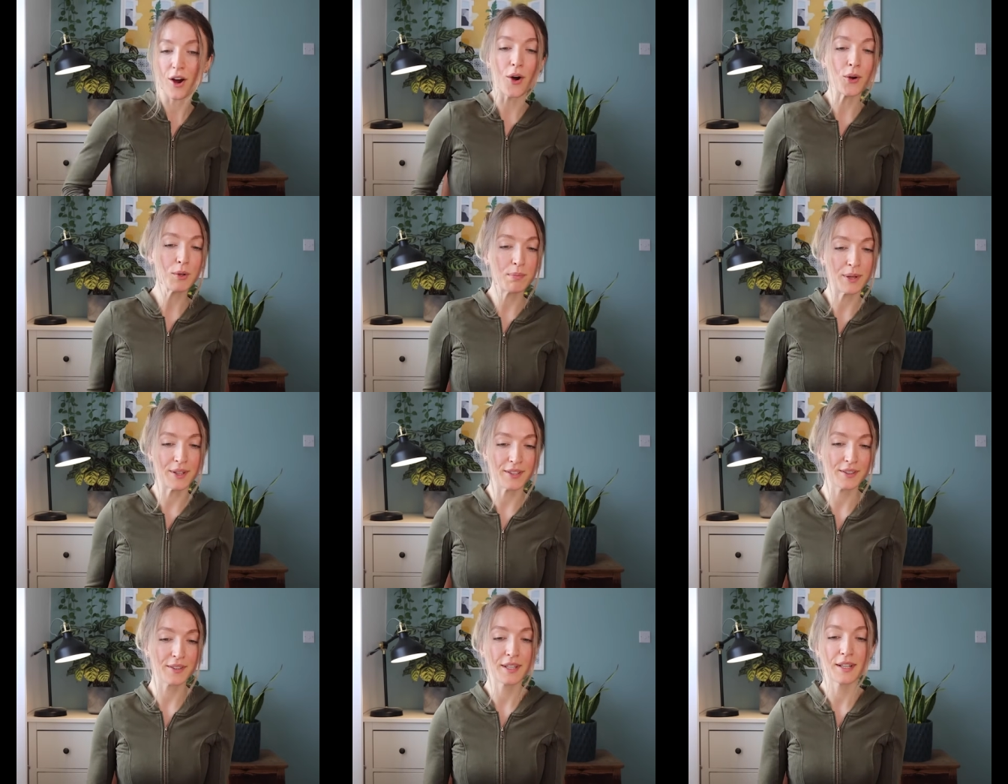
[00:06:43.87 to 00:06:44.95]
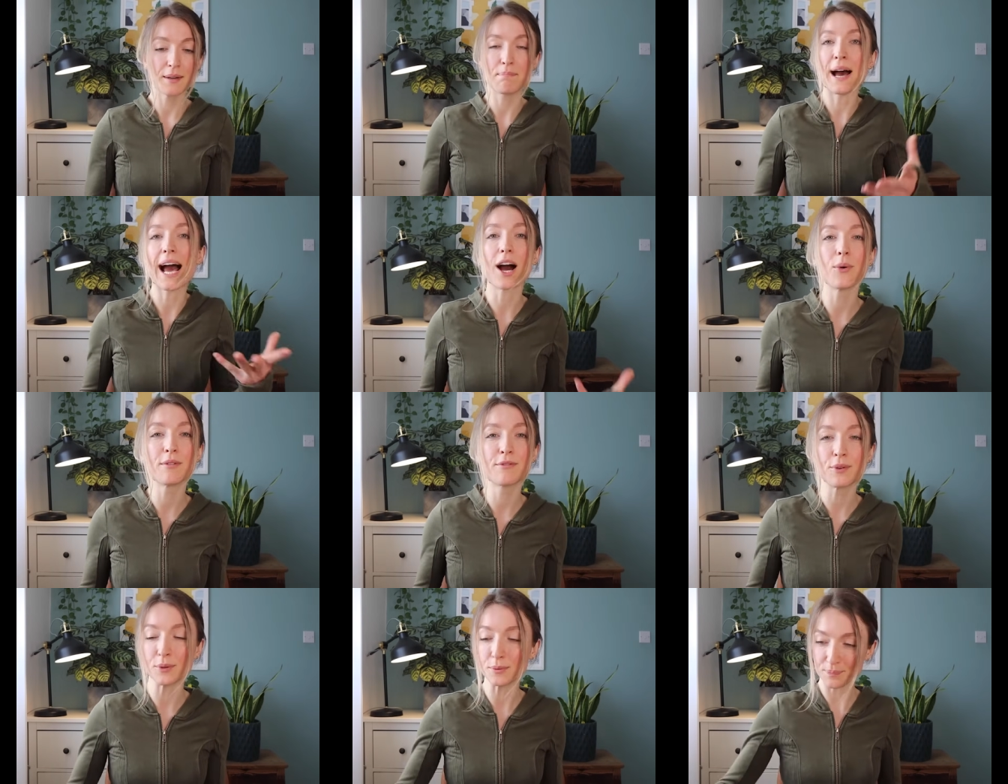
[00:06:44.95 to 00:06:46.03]
open,
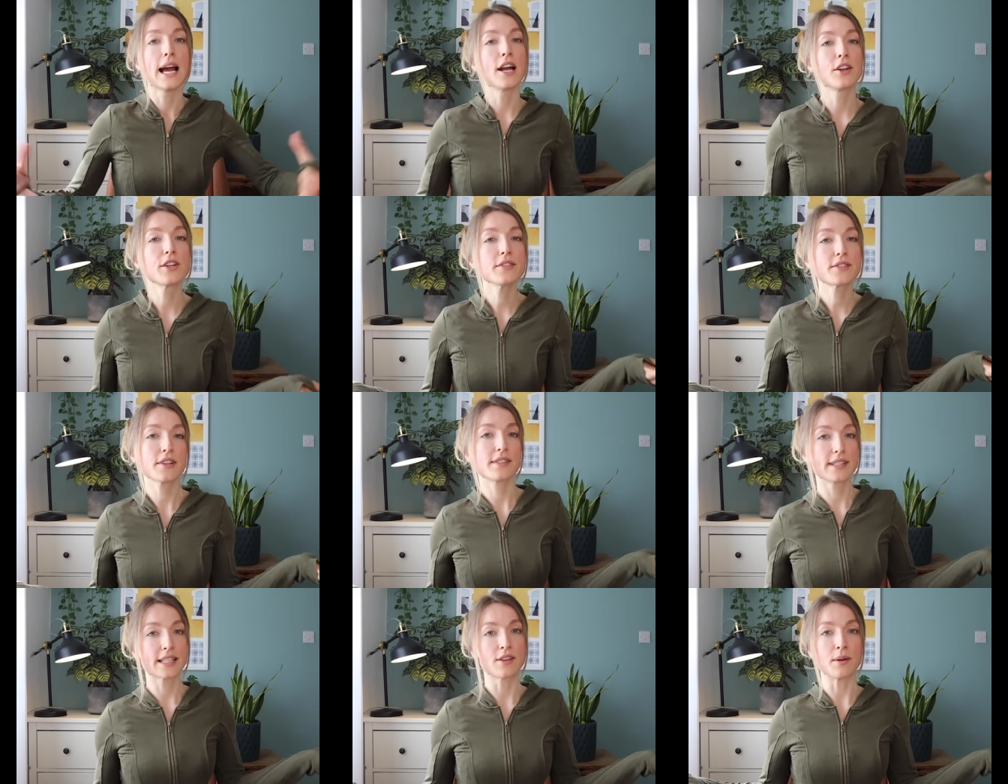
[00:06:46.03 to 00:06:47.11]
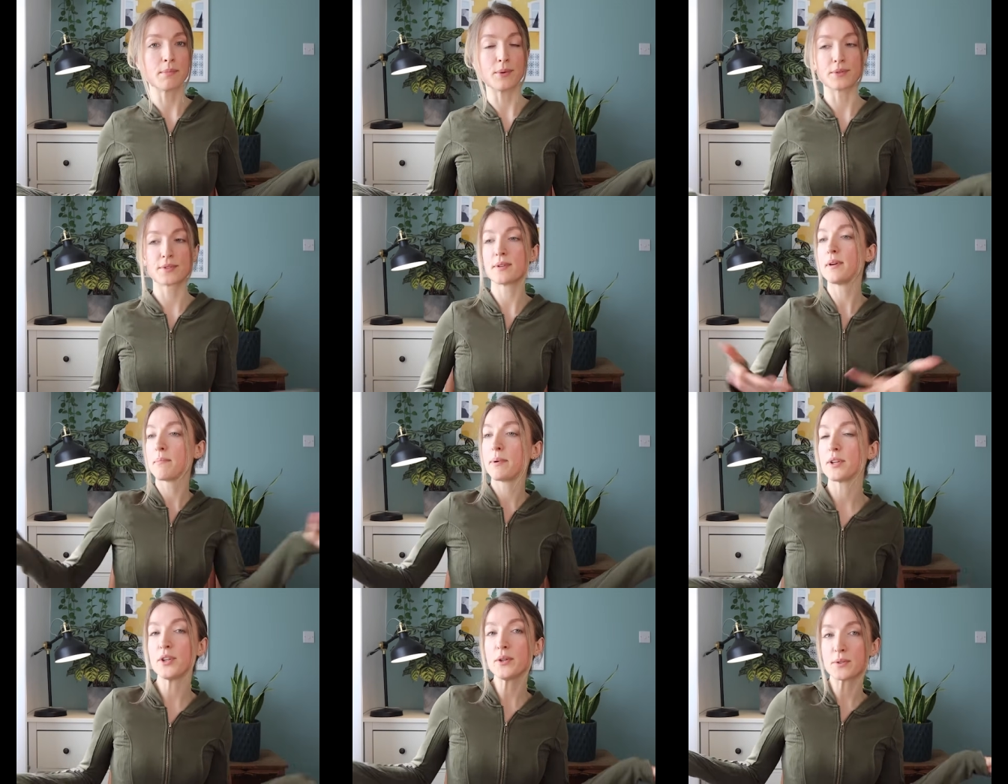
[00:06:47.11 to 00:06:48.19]
powerful. And I use those as examples,
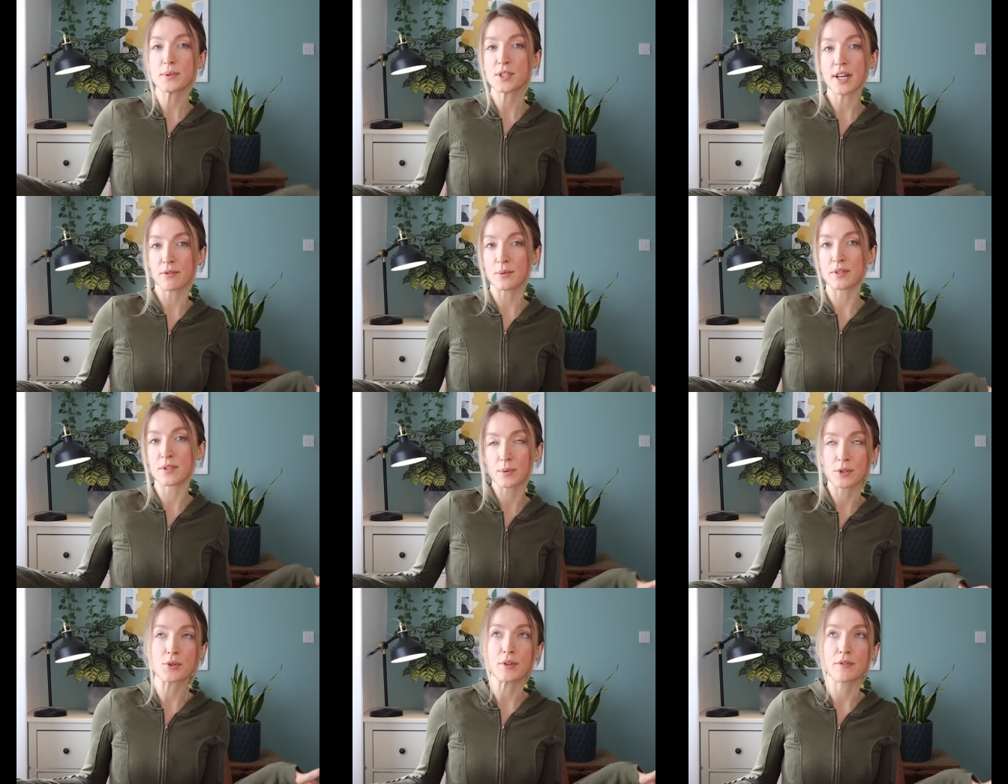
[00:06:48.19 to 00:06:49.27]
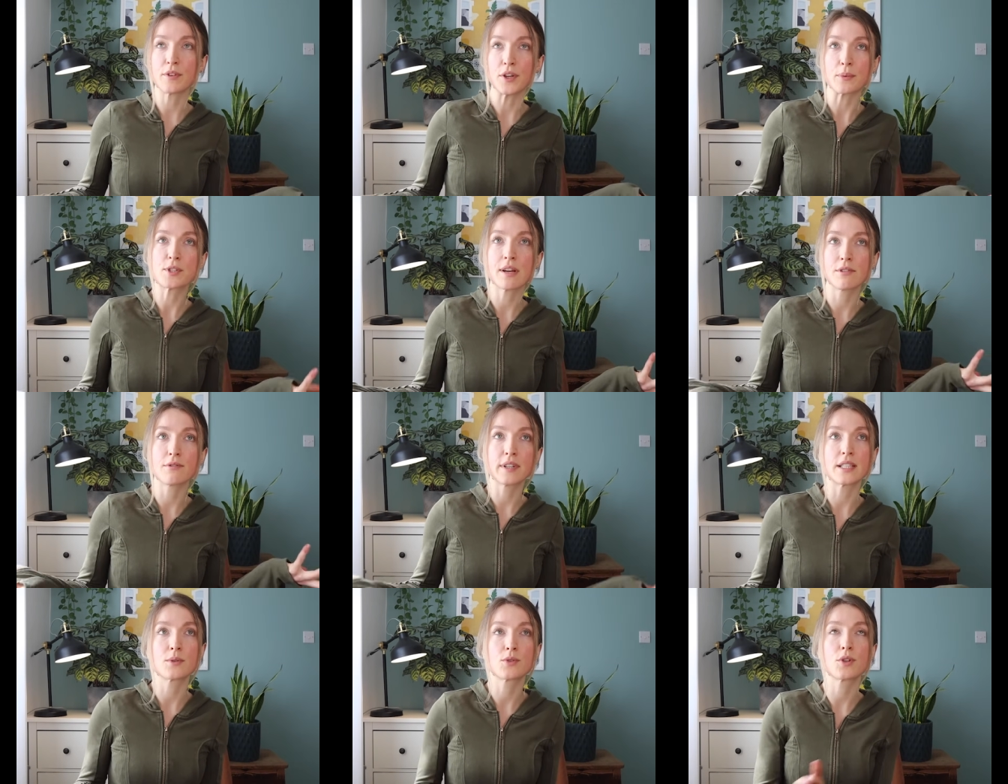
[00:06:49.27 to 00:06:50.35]
but use whichever ones were true for you, whichever
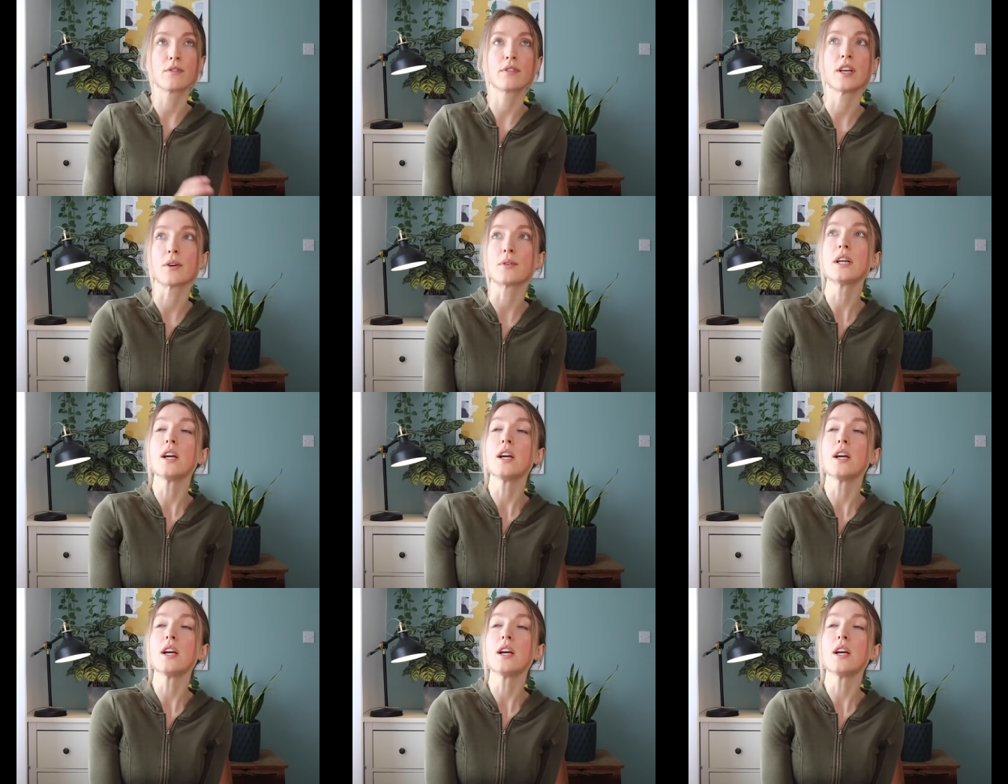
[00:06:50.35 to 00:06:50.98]
feelings were true for you.